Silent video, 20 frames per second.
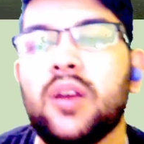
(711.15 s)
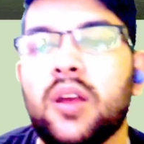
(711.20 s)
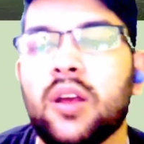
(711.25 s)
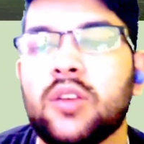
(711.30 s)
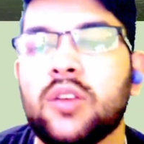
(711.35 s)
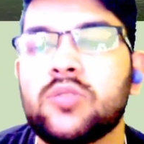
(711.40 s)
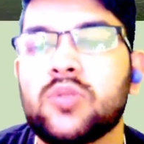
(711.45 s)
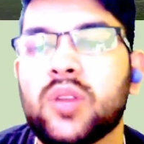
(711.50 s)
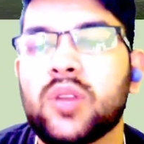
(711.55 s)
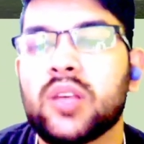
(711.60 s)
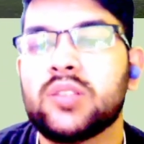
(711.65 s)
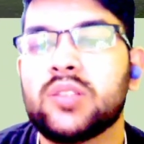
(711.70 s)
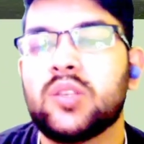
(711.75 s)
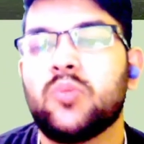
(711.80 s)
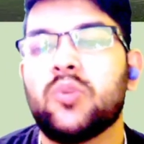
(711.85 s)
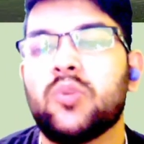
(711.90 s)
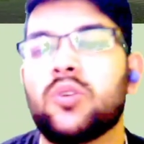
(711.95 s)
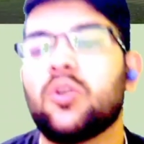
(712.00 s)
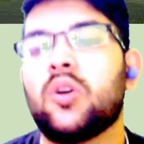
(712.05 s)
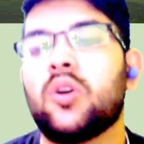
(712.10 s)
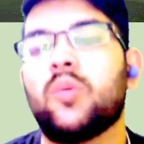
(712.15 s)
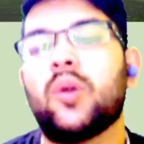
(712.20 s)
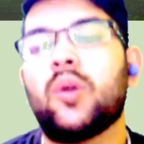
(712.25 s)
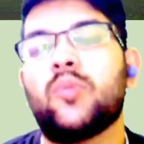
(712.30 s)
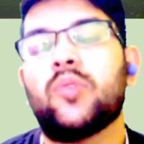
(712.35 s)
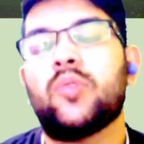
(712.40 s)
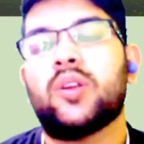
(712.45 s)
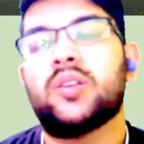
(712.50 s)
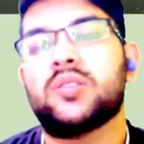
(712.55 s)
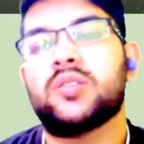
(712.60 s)
So next if you talk about for
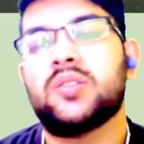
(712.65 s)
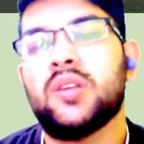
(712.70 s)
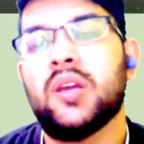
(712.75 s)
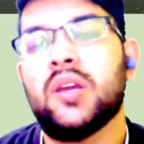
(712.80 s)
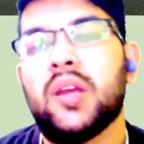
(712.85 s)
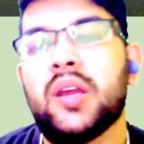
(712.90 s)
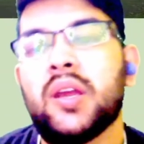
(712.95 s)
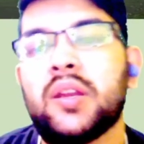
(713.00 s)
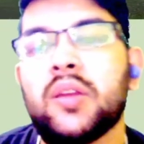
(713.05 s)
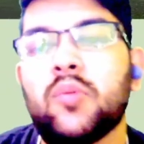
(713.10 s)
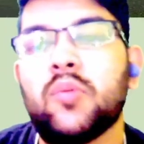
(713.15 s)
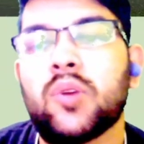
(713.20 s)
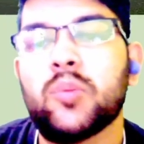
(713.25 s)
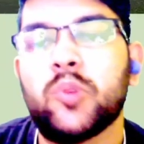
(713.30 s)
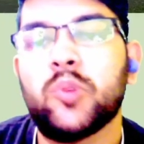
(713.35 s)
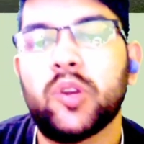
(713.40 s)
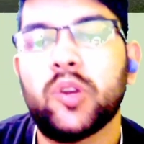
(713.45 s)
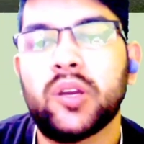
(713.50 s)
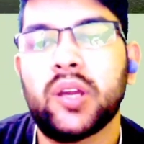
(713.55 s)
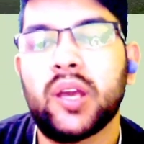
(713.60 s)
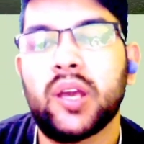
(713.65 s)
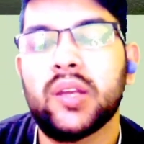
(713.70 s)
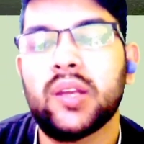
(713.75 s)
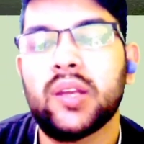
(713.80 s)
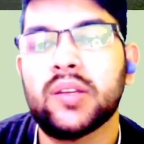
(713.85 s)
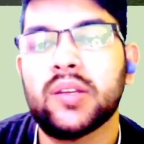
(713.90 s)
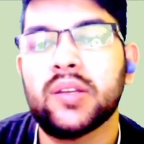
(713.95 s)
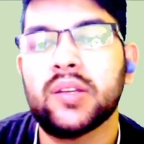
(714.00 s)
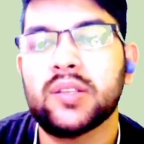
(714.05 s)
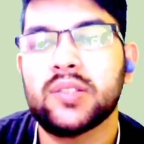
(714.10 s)
ST 81.9
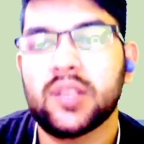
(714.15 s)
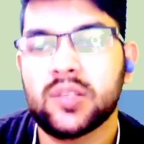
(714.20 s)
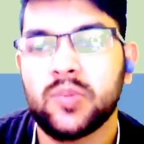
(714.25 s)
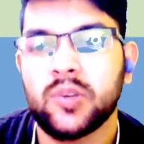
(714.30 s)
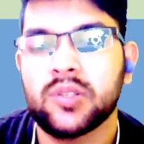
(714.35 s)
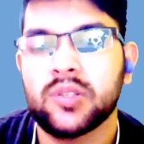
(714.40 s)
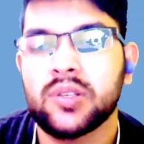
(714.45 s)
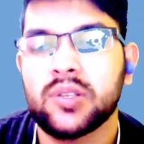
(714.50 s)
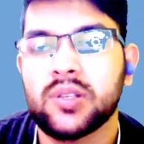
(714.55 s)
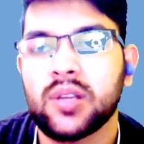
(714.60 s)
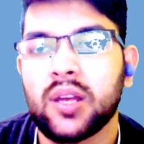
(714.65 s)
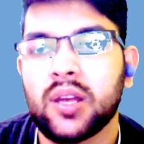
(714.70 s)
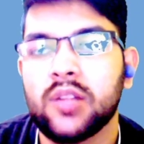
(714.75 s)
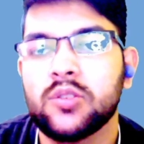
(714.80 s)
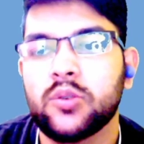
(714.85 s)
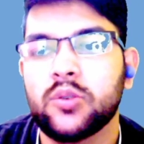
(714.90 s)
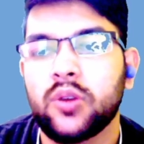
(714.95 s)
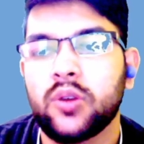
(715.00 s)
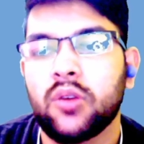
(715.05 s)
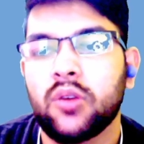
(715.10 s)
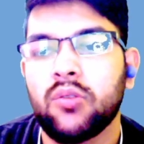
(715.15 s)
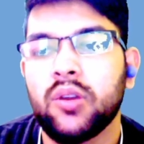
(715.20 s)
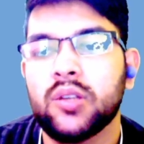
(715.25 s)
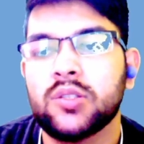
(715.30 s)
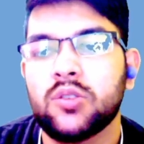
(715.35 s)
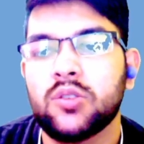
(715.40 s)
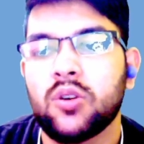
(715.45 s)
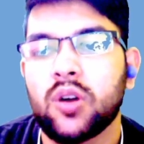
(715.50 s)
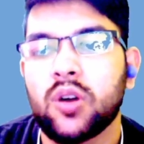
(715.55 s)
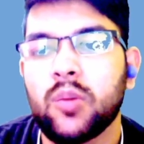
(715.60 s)
96 percentile. So now let's
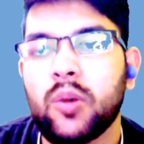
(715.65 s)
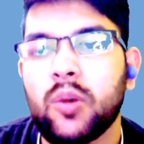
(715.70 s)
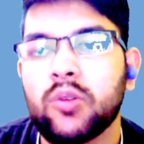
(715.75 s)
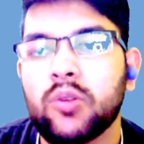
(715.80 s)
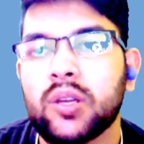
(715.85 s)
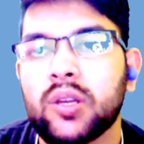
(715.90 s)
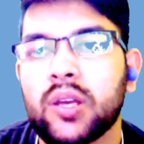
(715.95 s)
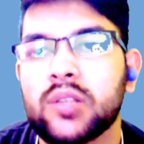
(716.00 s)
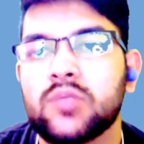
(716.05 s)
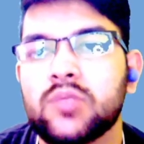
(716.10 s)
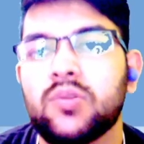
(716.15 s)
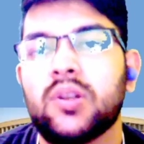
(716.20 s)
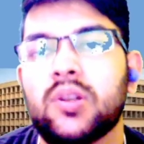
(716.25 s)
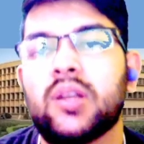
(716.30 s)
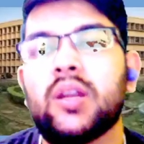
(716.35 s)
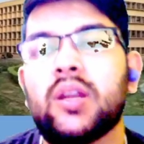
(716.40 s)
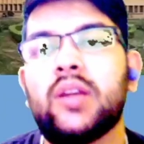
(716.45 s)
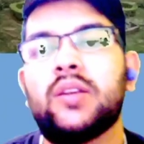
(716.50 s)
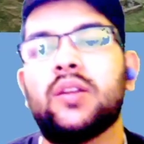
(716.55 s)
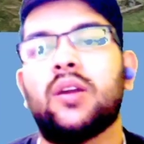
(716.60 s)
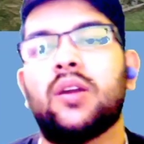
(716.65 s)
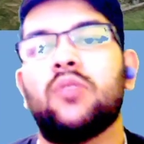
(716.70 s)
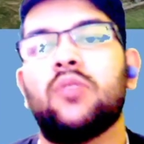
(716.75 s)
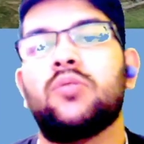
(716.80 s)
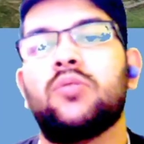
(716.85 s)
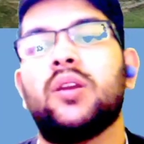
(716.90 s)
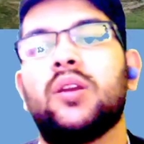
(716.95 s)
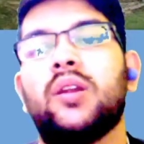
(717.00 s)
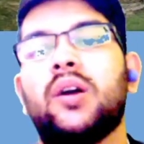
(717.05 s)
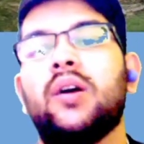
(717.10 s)
talk about the next one NIT
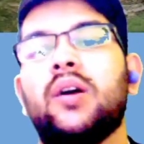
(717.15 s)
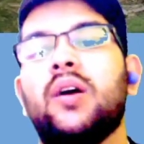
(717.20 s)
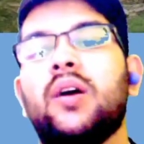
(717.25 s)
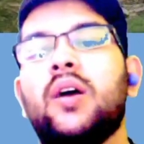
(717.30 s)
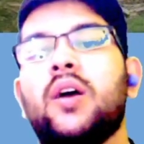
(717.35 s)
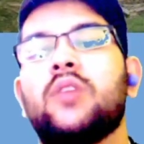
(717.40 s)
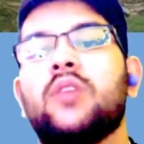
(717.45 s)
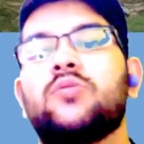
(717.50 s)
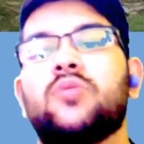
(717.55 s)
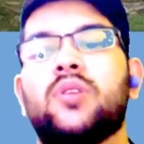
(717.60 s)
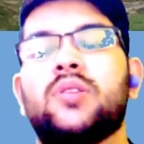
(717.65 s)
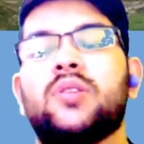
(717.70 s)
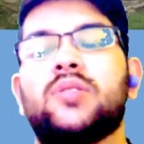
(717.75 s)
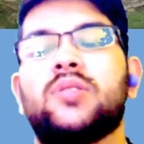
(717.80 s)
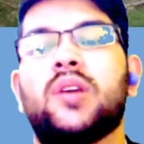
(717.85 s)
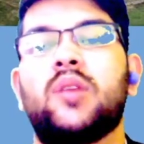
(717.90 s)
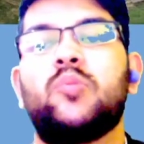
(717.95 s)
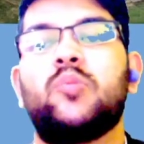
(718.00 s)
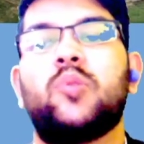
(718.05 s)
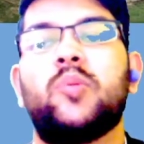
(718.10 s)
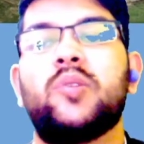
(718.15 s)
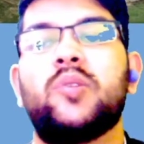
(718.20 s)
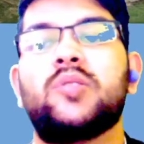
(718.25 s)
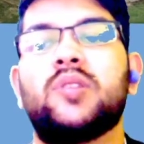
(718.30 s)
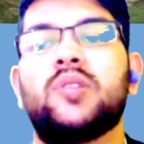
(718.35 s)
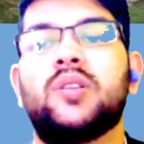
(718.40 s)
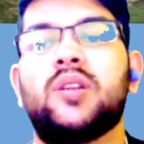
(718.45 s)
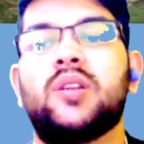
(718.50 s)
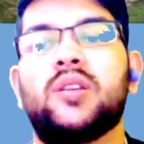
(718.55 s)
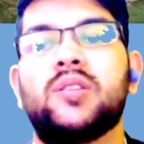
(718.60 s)
Rourkela so here's the information
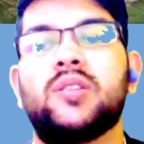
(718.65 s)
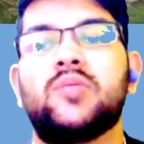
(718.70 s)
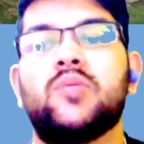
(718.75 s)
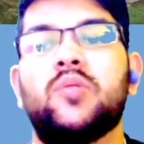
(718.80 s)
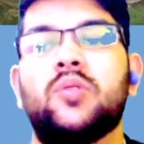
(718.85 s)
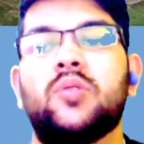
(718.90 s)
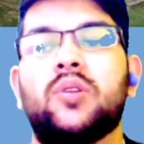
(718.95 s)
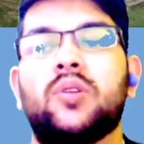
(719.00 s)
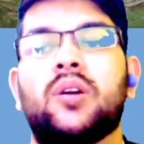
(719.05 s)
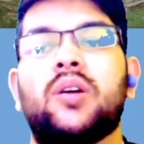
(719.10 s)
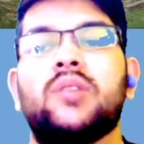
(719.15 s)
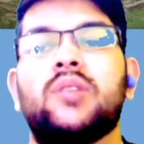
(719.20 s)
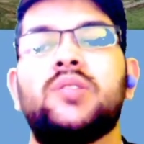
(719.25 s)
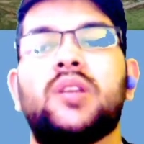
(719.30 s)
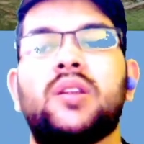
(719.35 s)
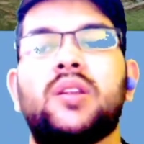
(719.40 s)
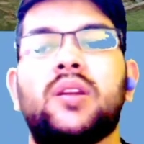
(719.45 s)
that is for a uh, general